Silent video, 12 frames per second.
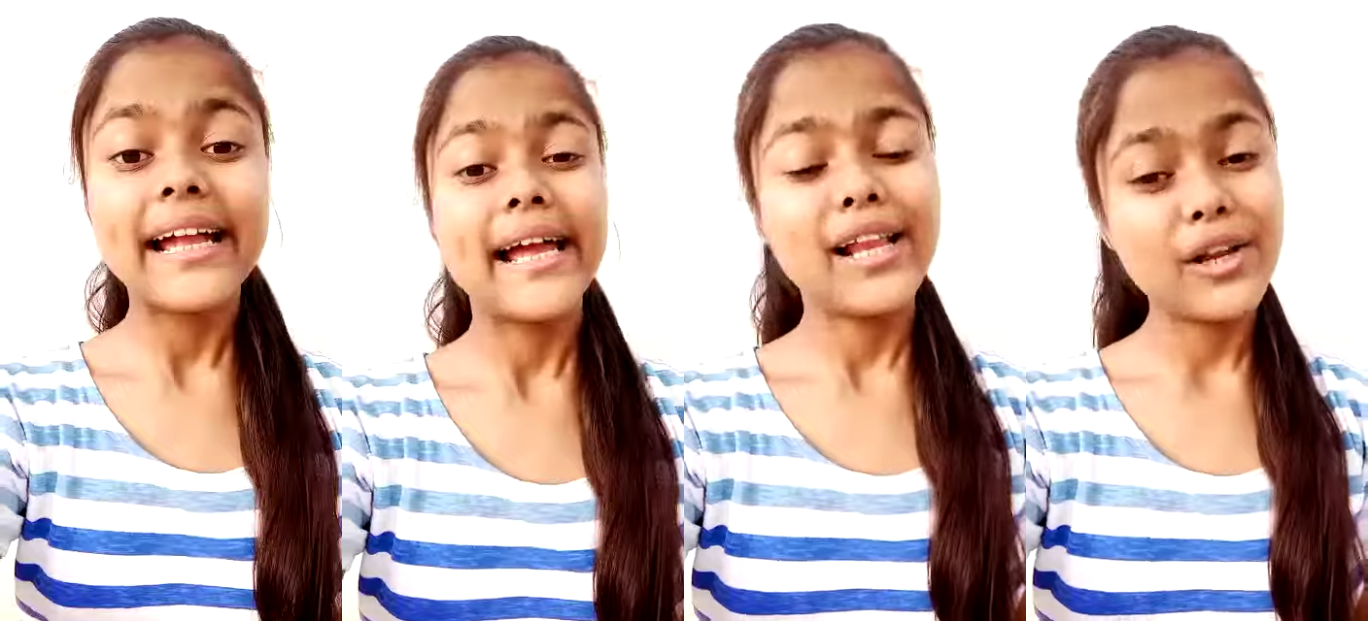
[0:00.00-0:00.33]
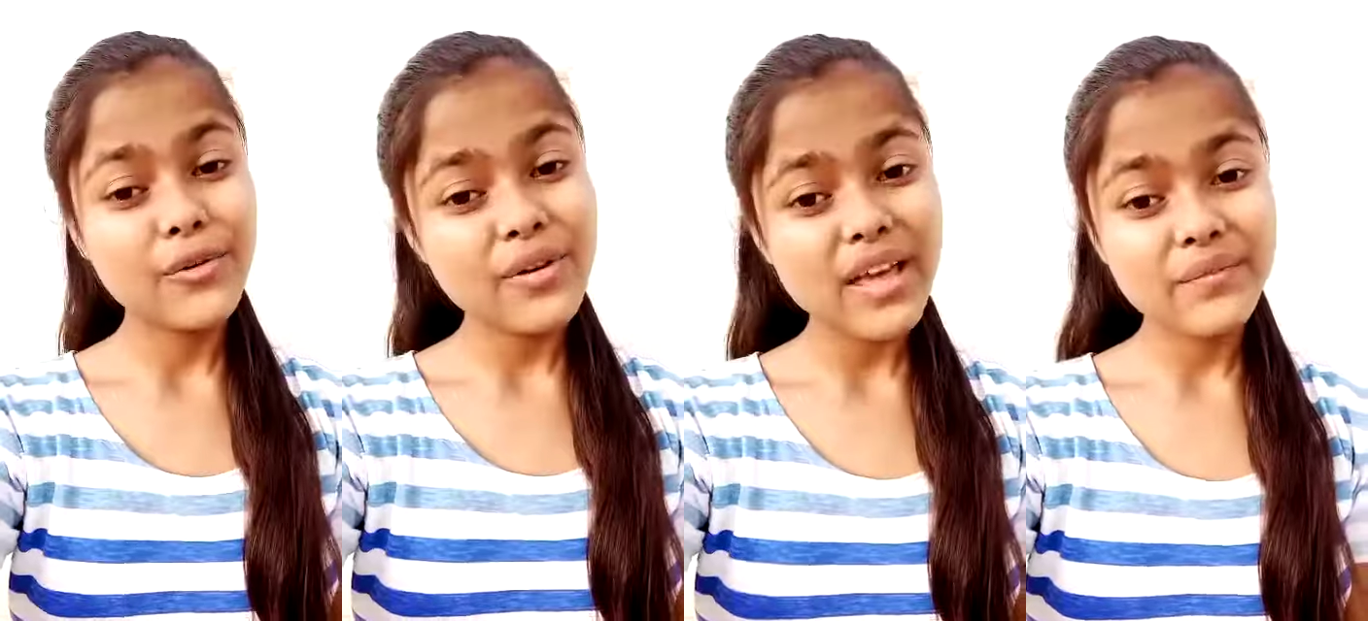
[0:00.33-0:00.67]

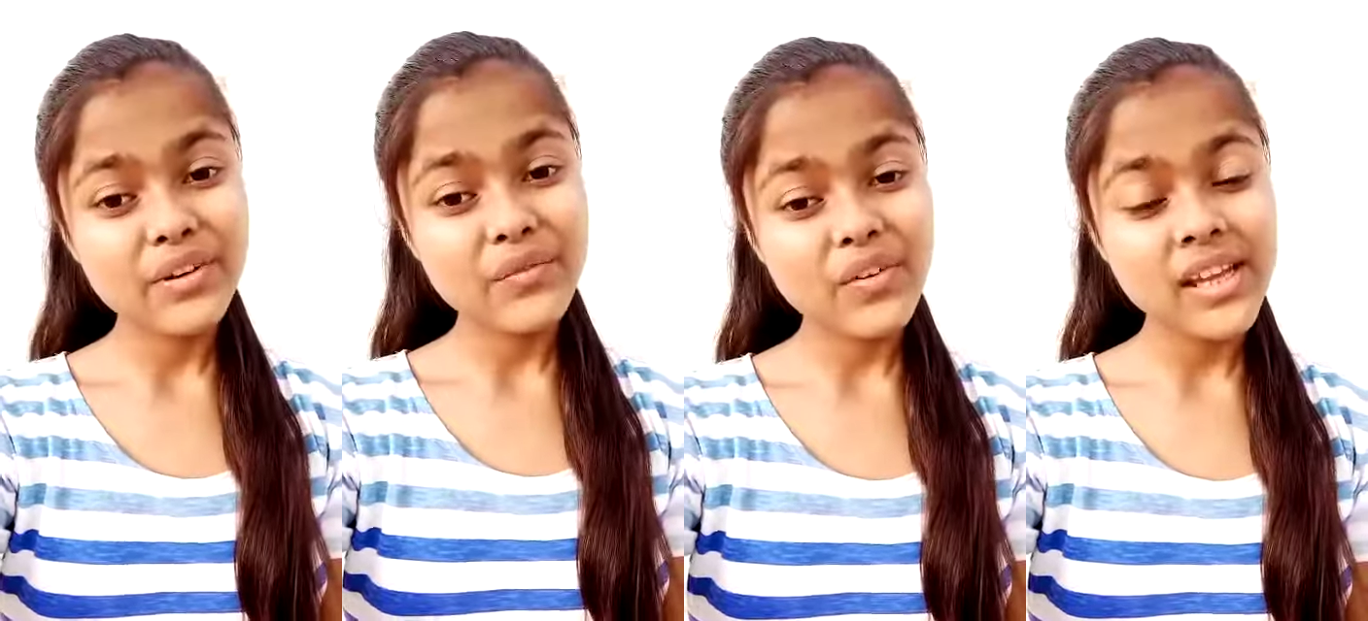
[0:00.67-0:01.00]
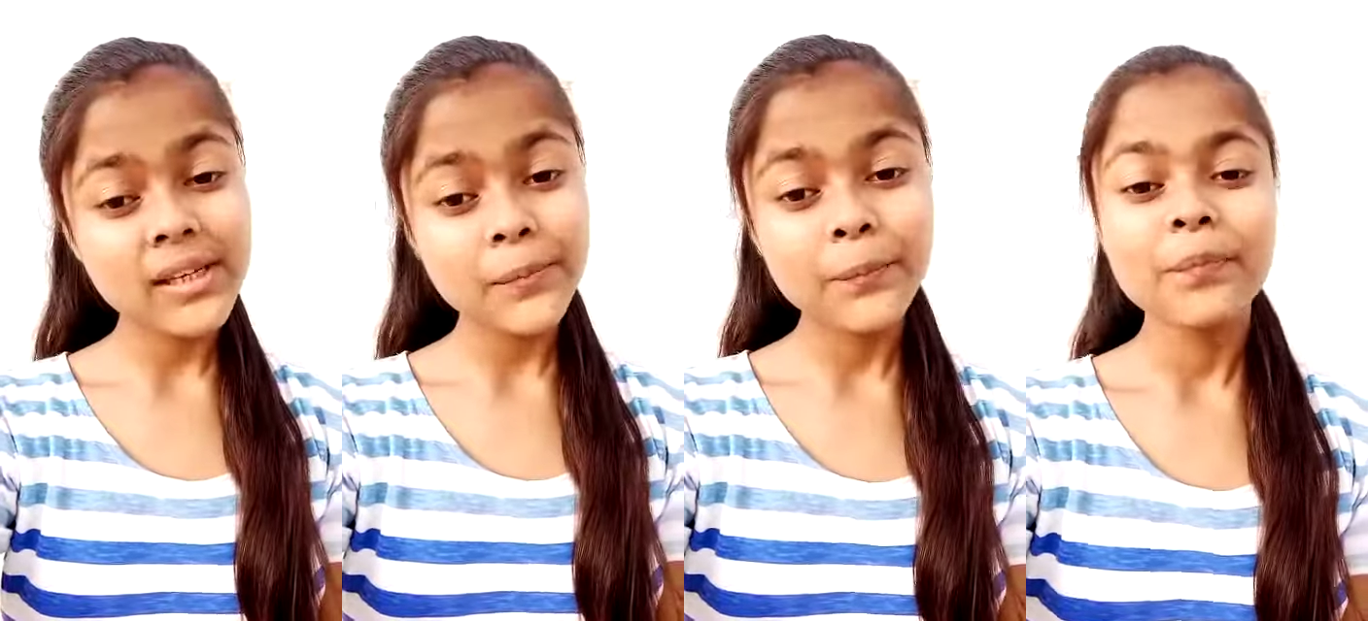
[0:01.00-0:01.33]
Hello
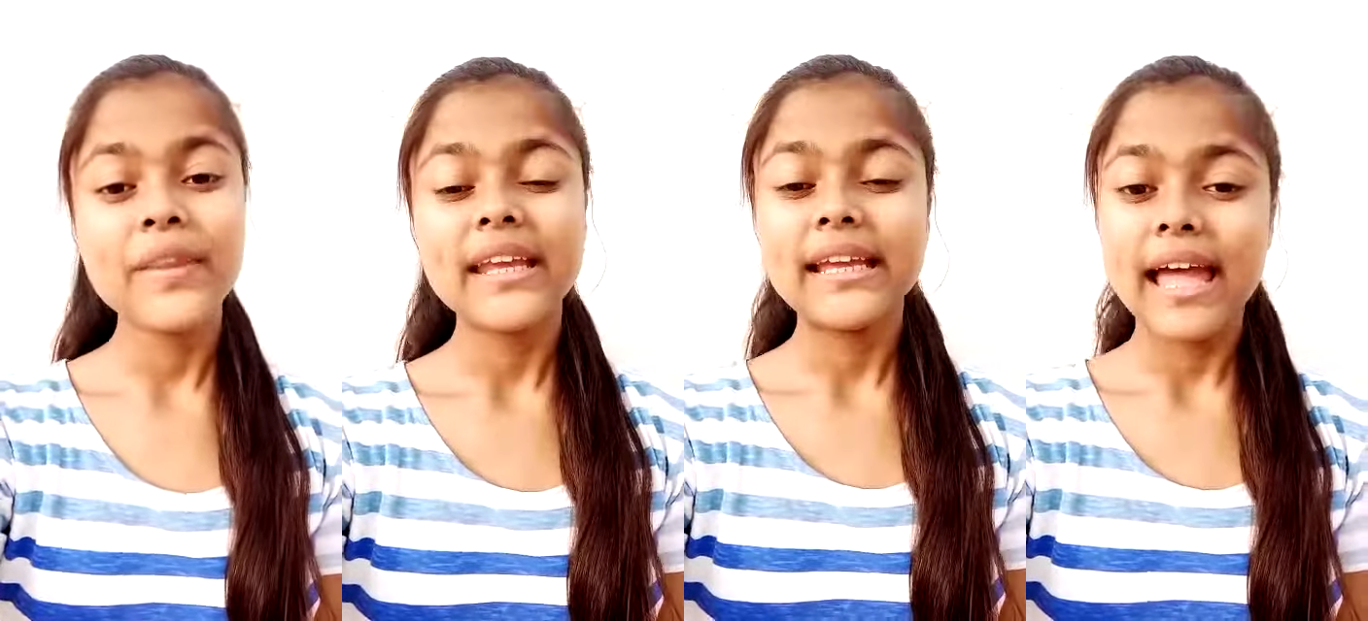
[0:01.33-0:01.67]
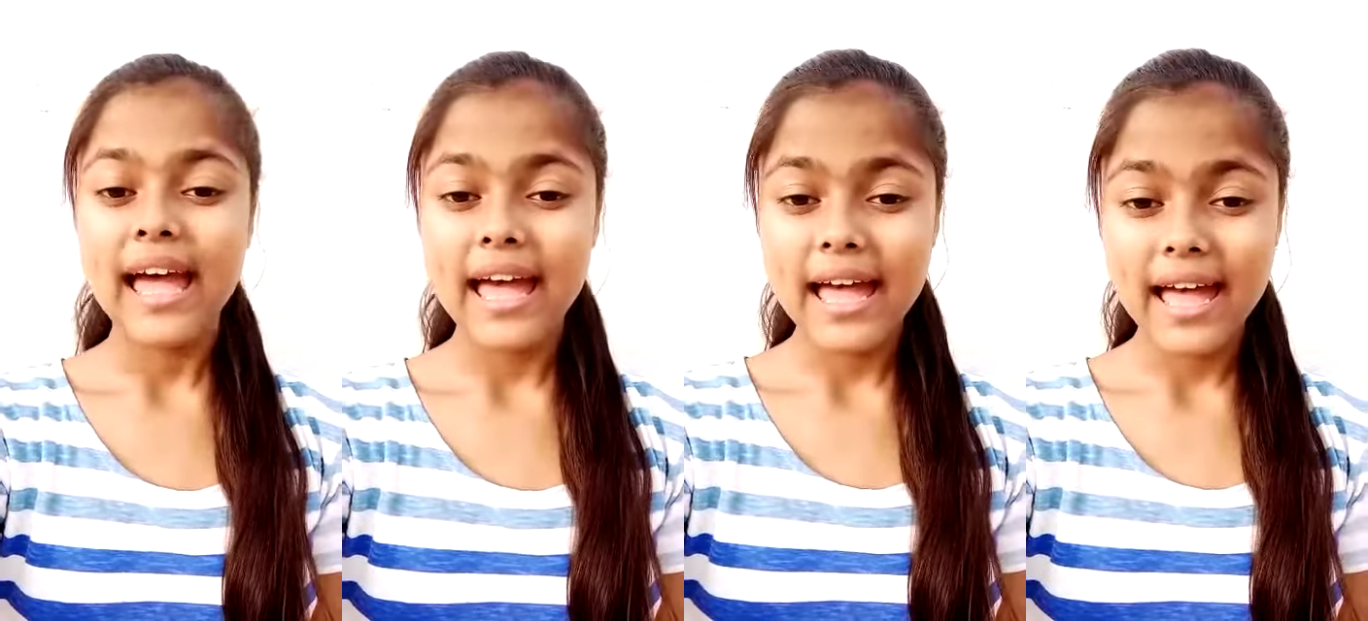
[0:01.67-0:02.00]
everyone,
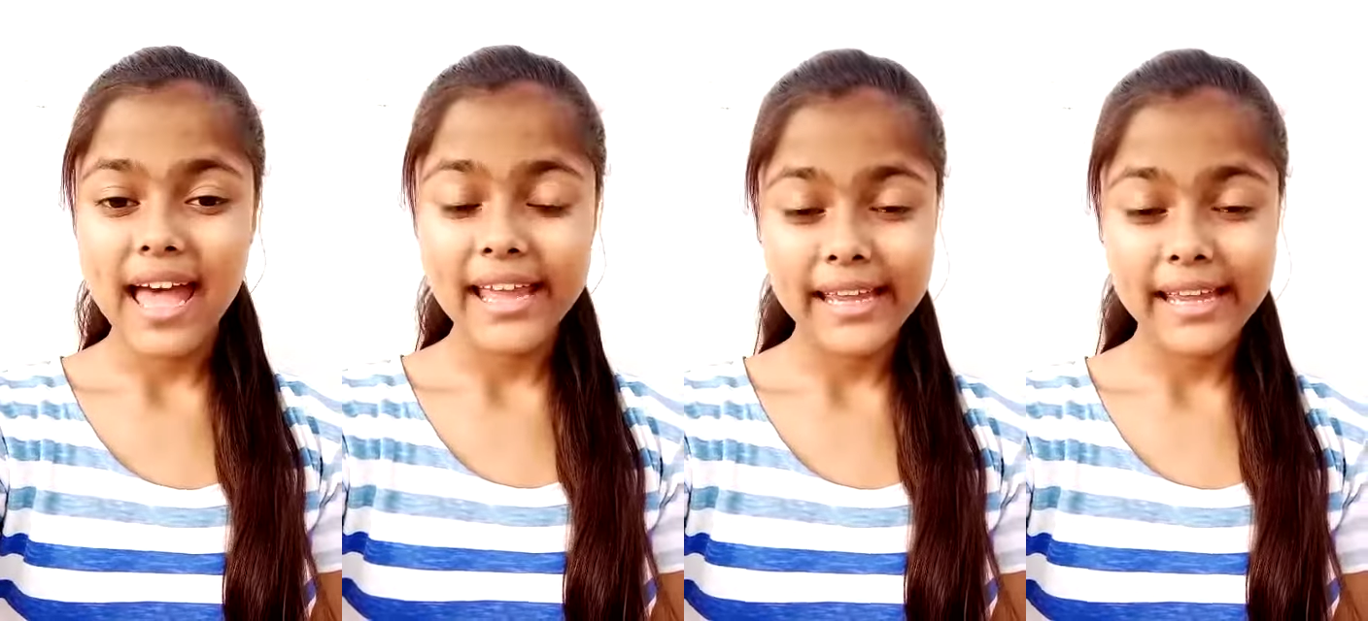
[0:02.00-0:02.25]
I